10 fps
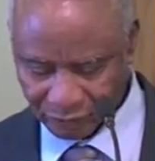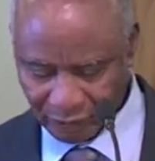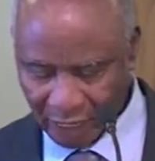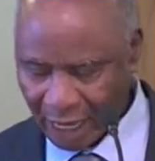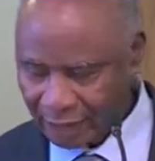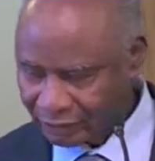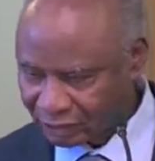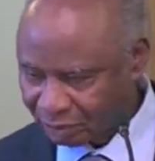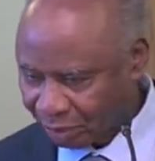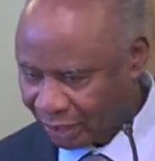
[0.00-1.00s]
I
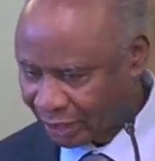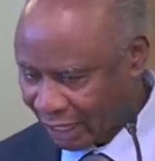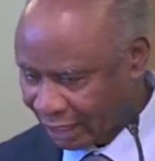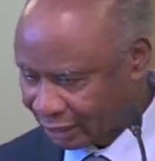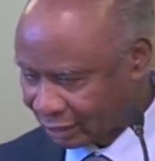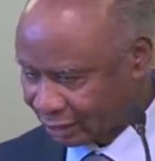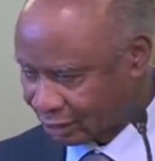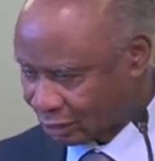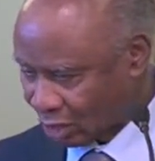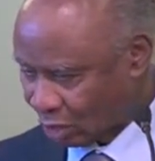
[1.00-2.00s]
just pray that
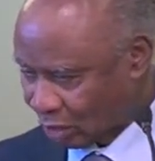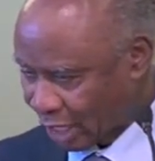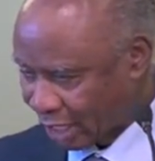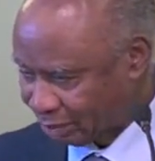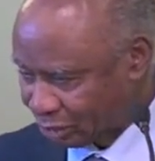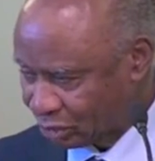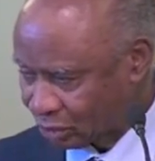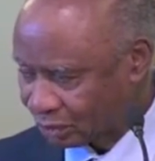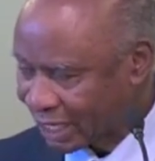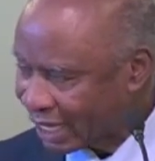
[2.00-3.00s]
God will help you to
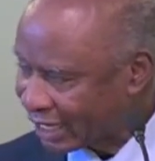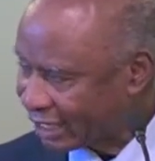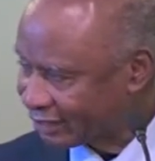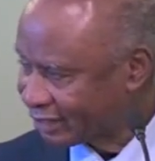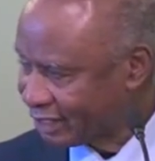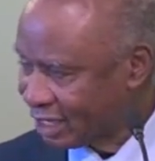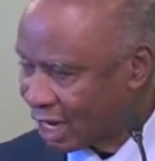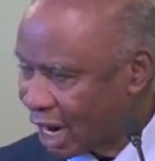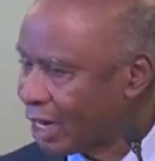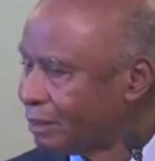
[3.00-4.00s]
realize
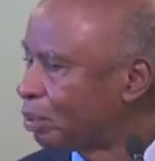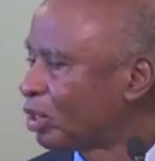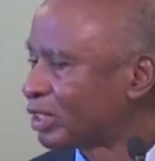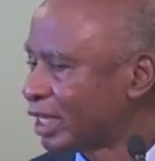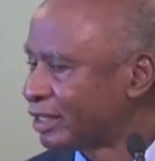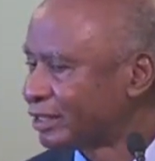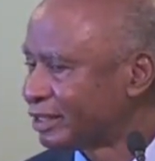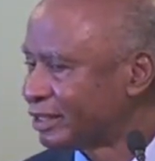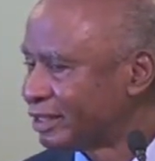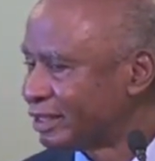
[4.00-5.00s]
how important
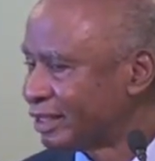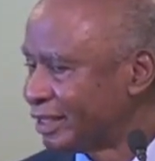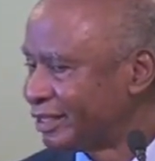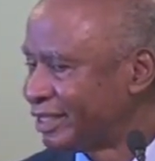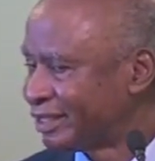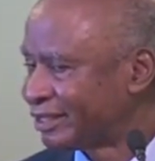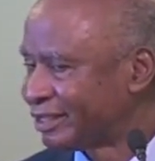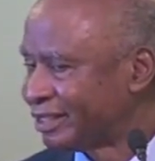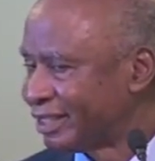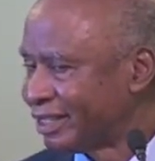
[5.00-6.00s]
yeah. it is
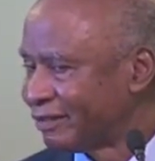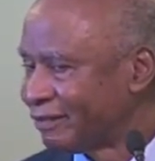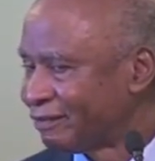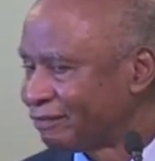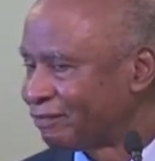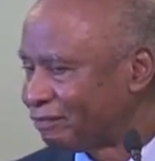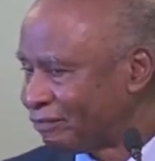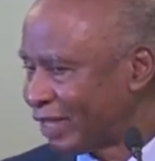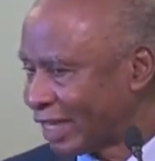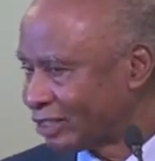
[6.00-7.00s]

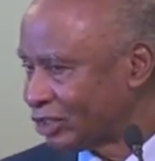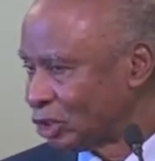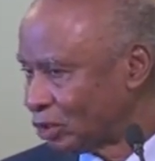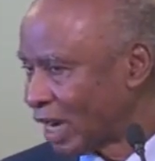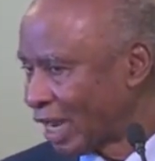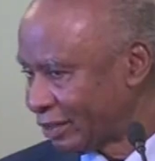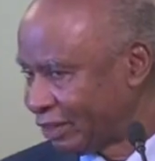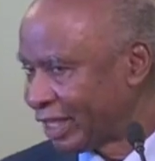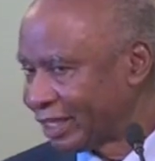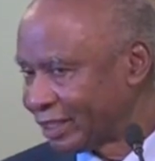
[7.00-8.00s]
that you are
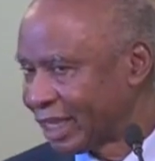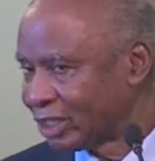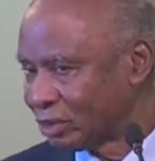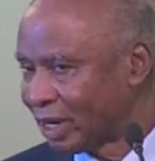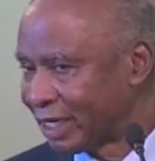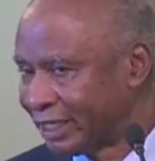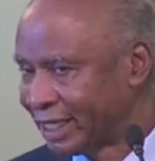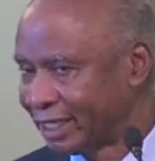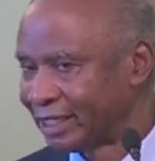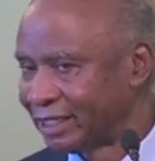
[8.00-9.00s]
there, that you are
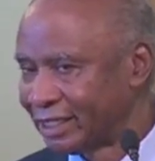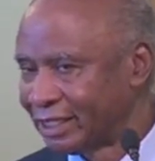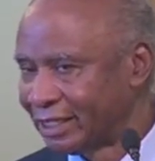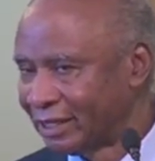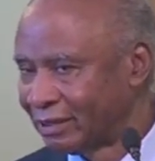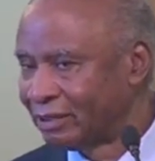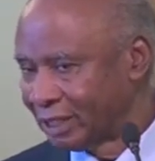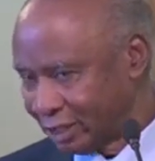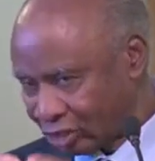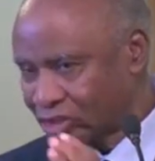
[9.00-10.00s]
here, you know,
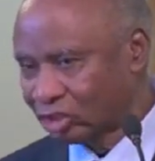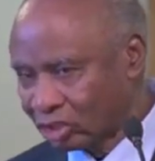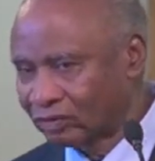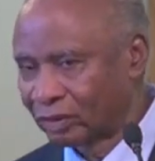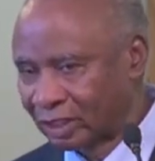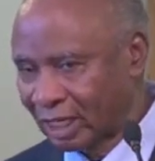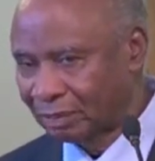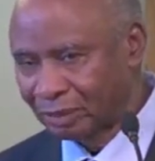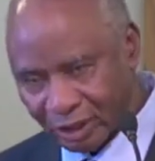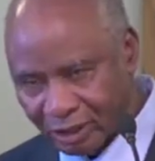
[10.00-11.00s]
in this church, for
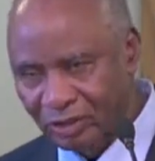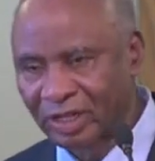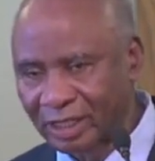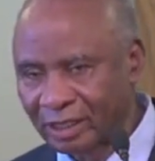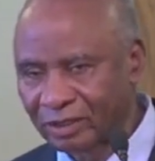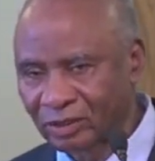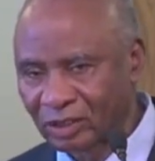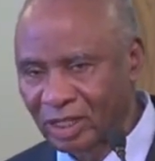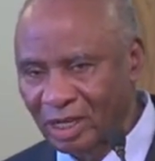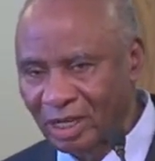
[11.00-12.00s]
example, in this organization.
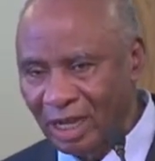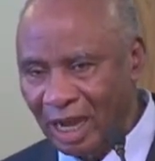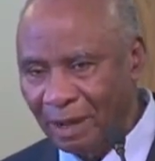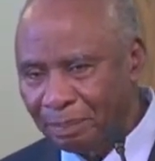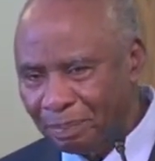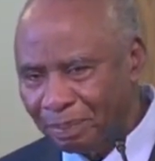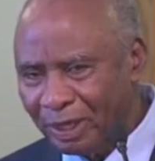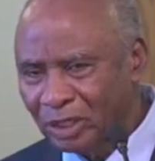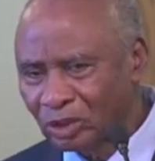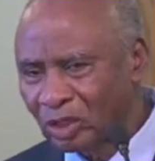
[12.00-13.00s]
I
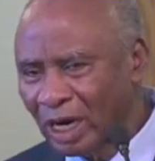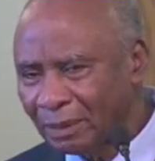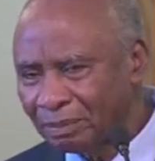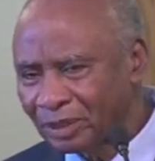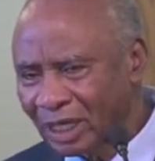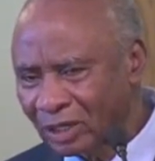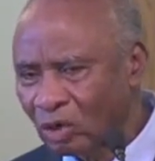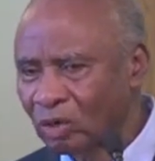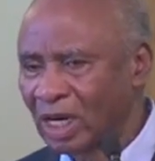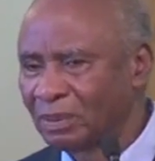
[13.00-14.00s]
pray you help, that God
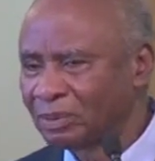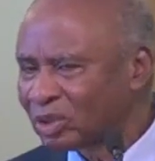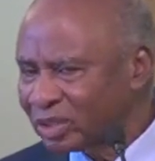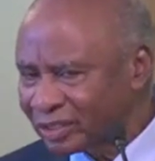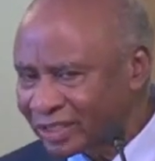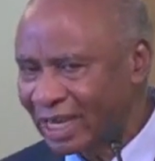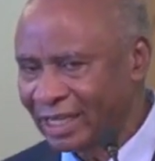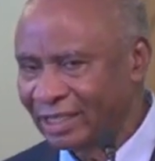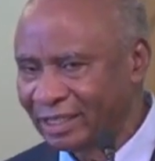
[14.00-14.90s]
will help you to understand it,